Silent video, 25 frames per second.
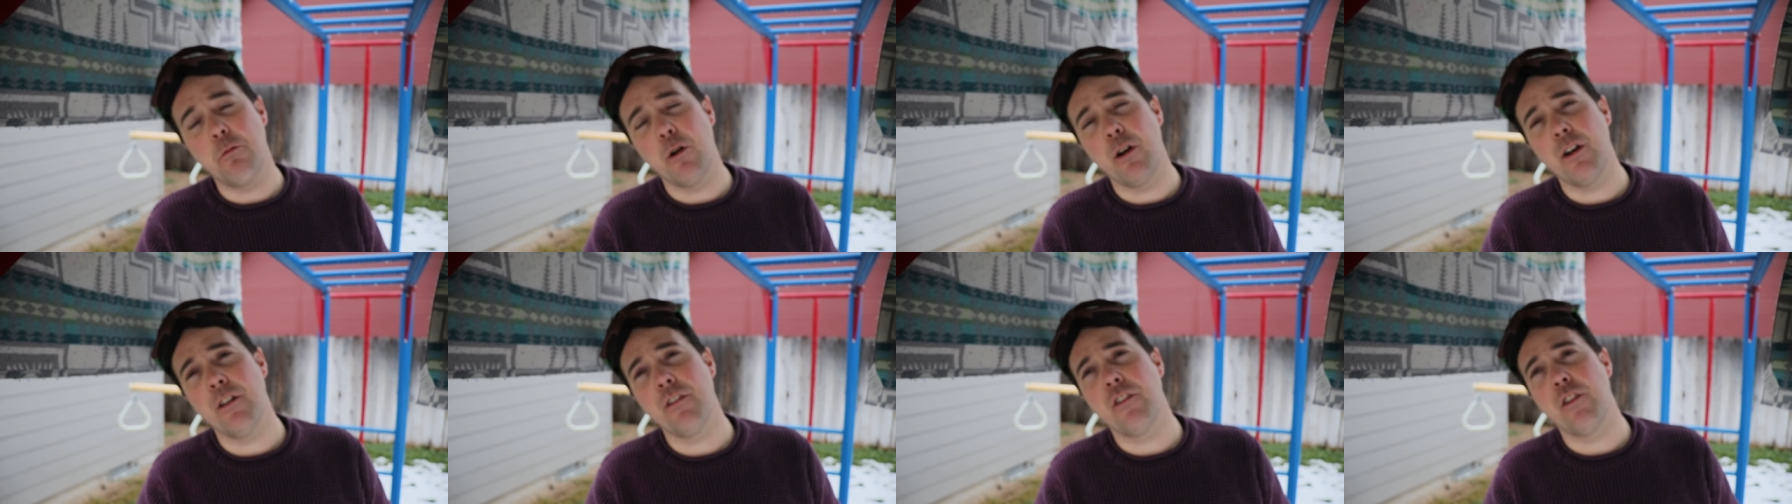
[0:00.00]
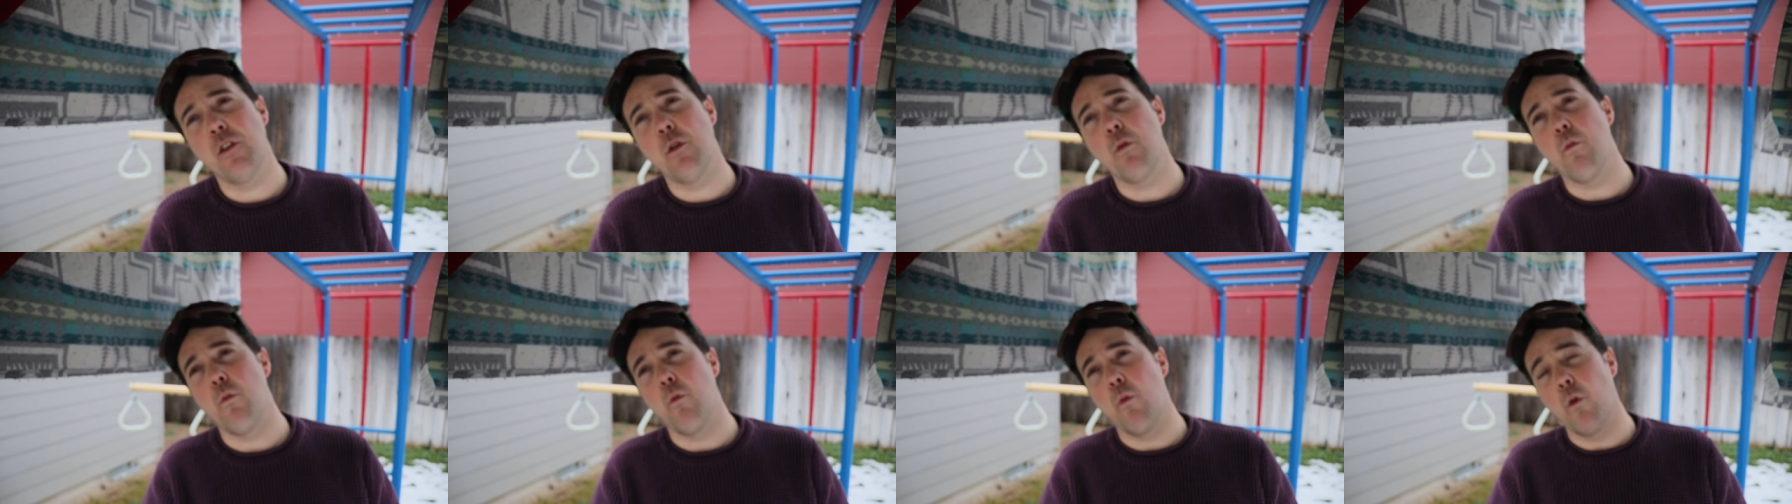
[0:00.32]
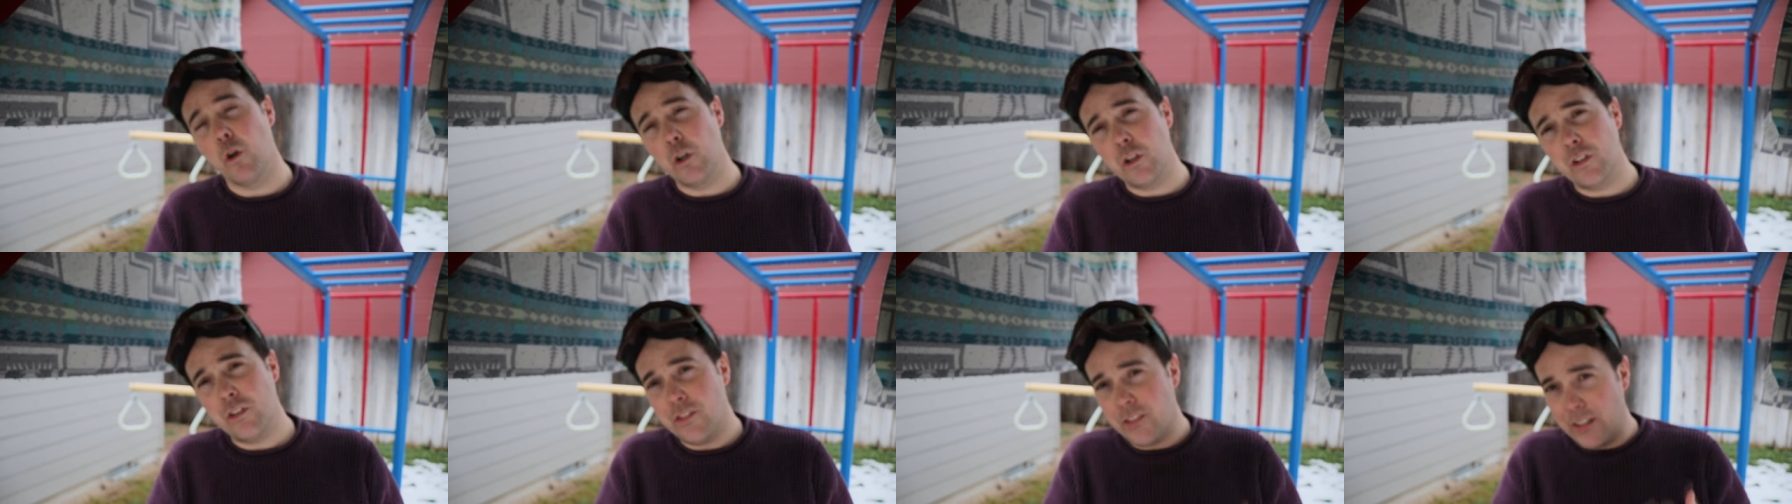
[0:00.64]
one of the
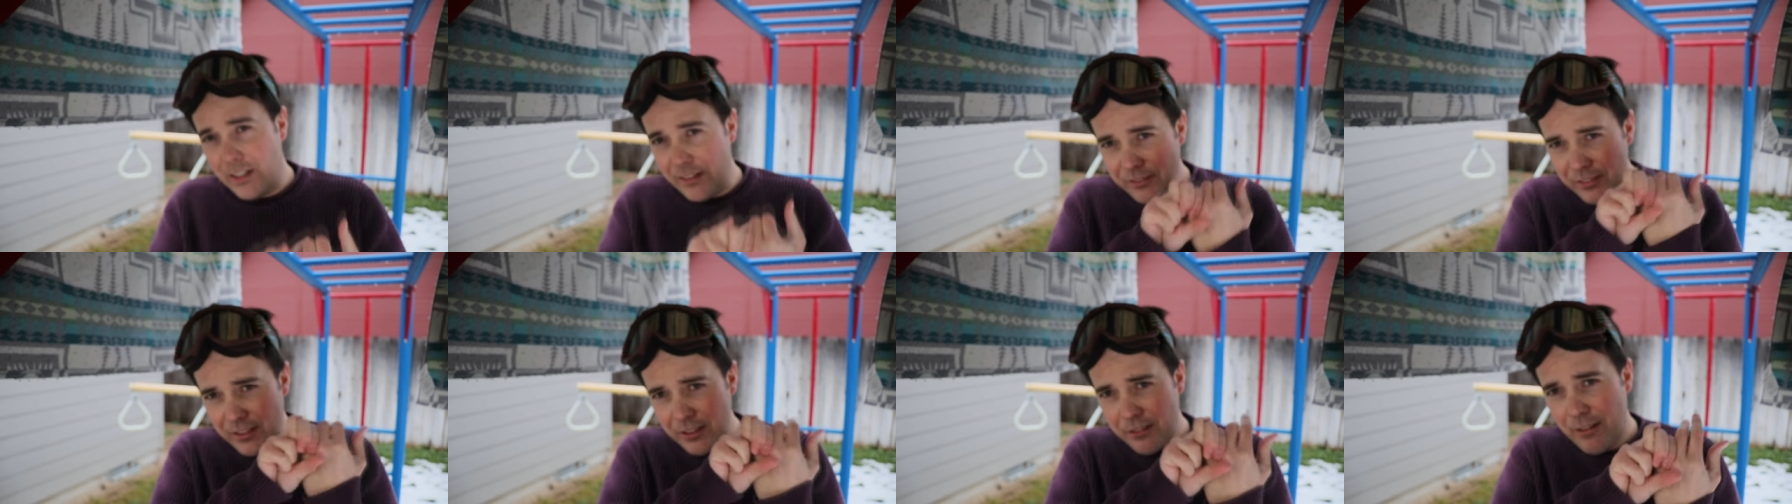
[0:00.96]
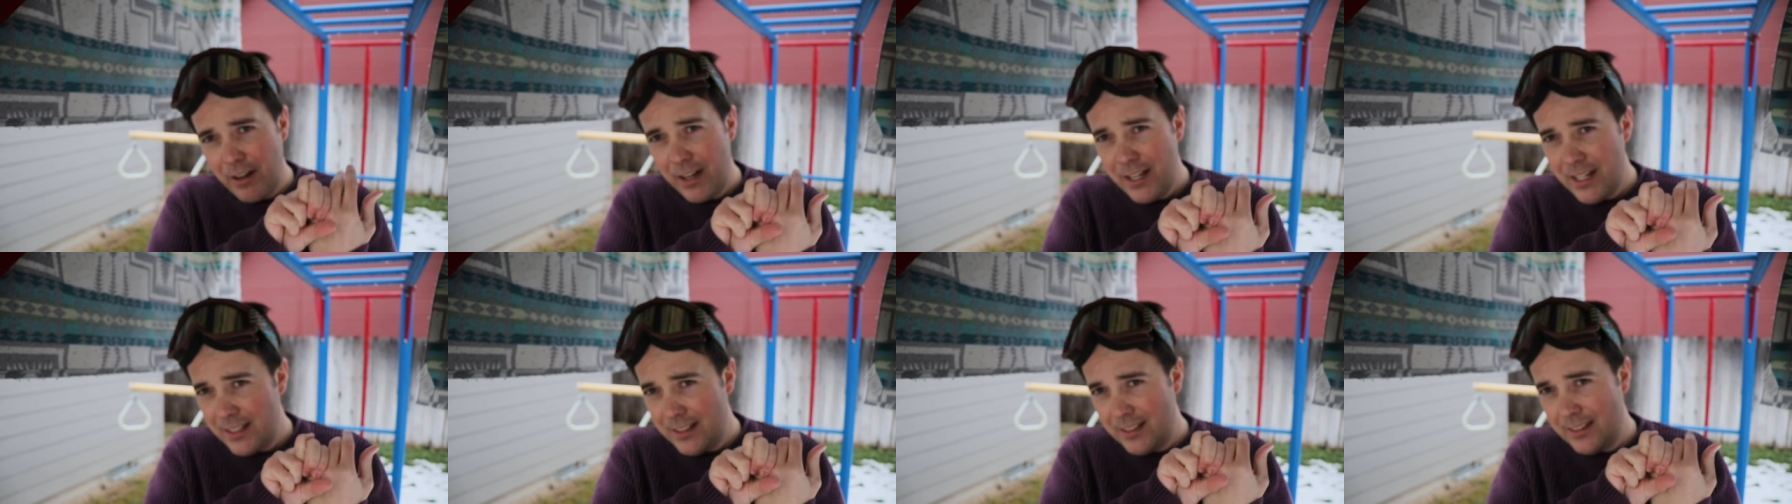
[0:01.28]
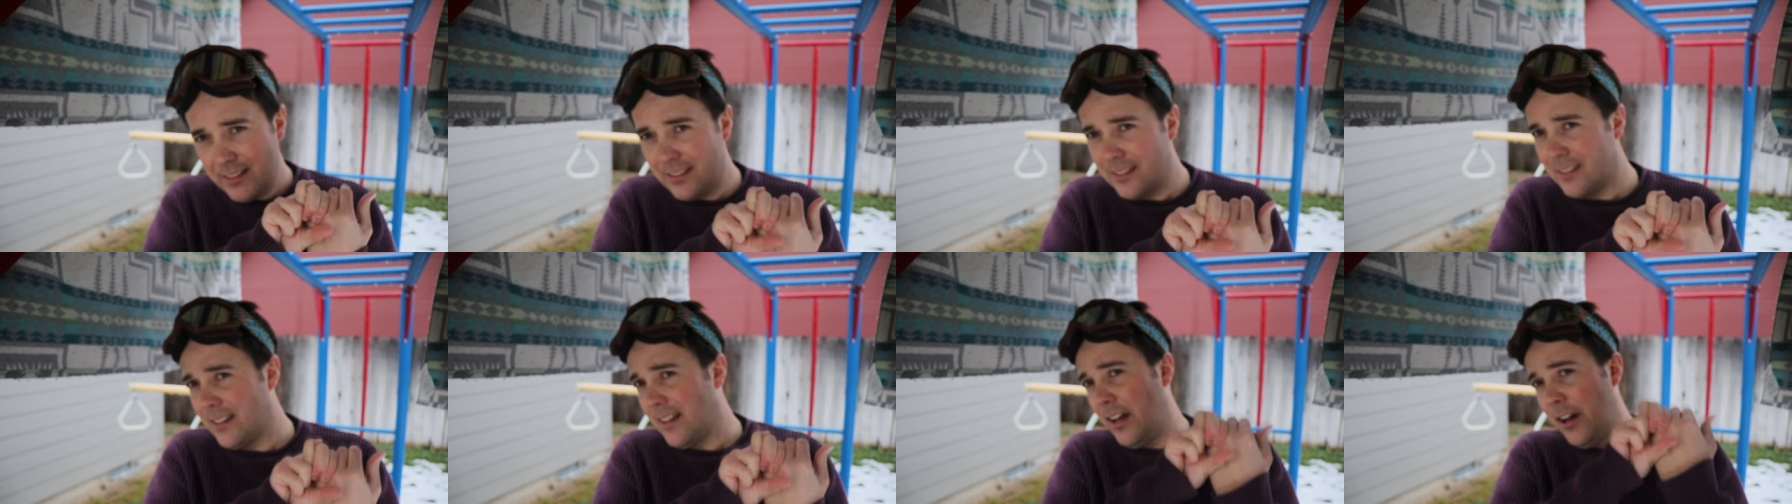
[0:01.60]
worst safety
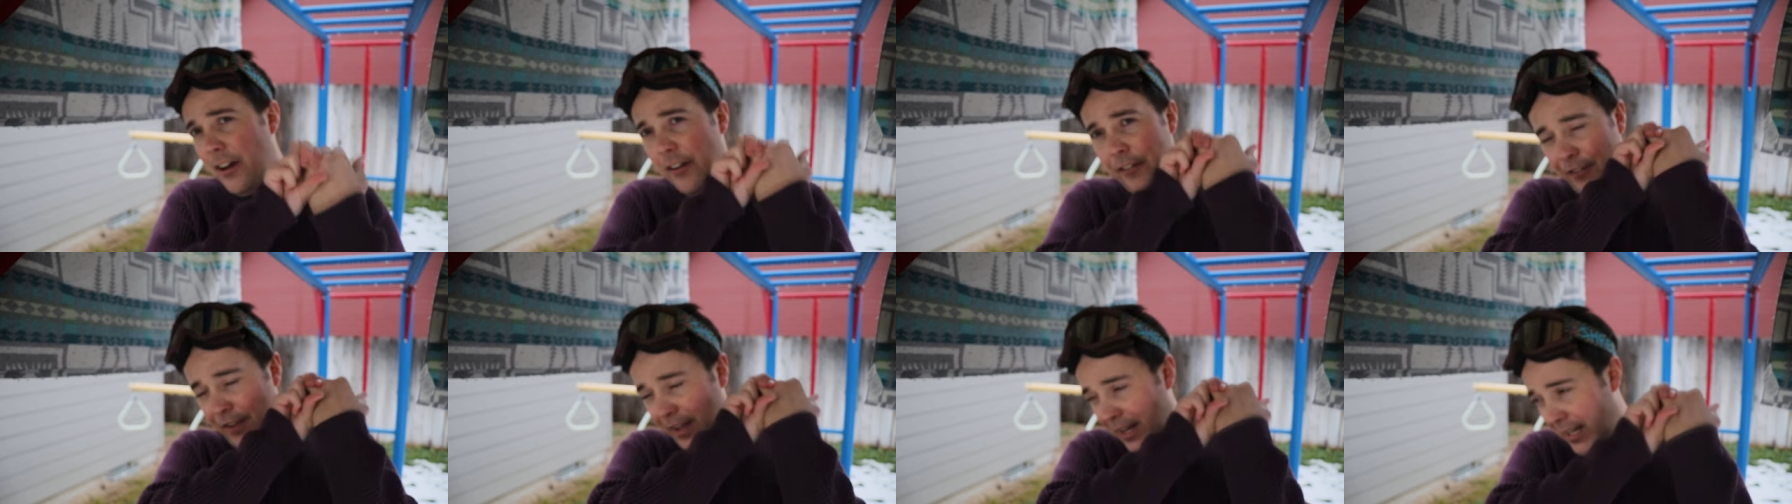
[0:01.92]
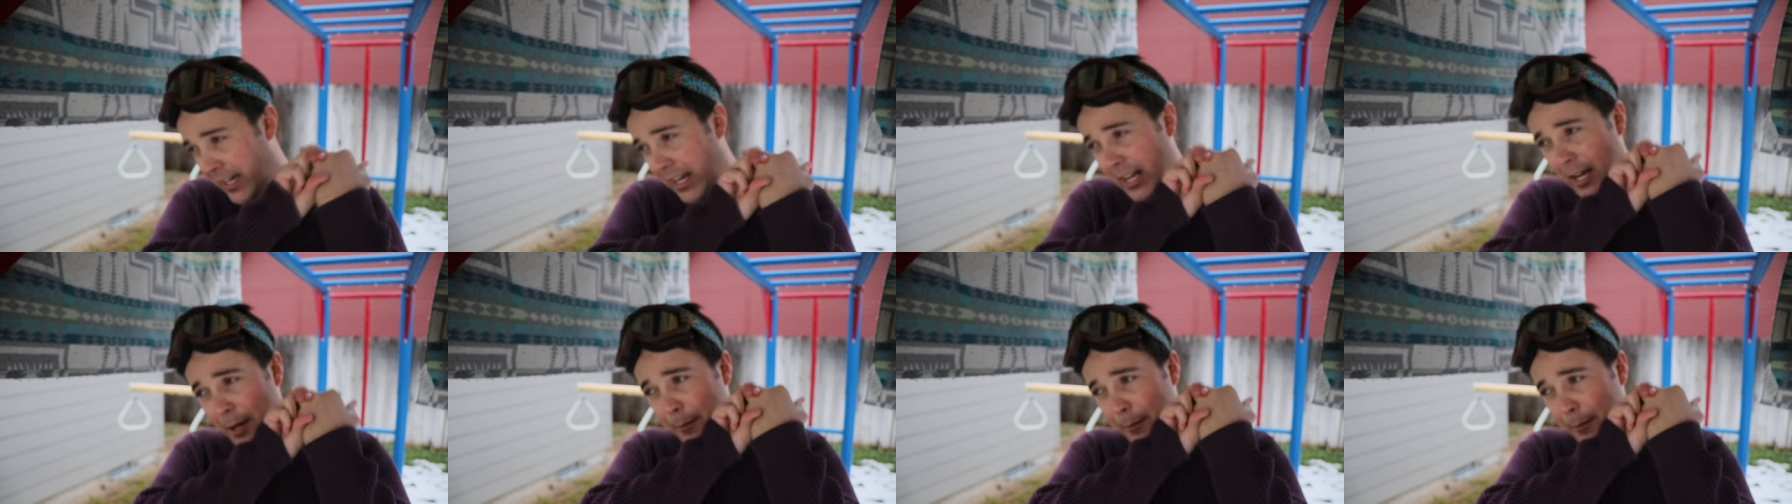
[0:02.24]
ratings of any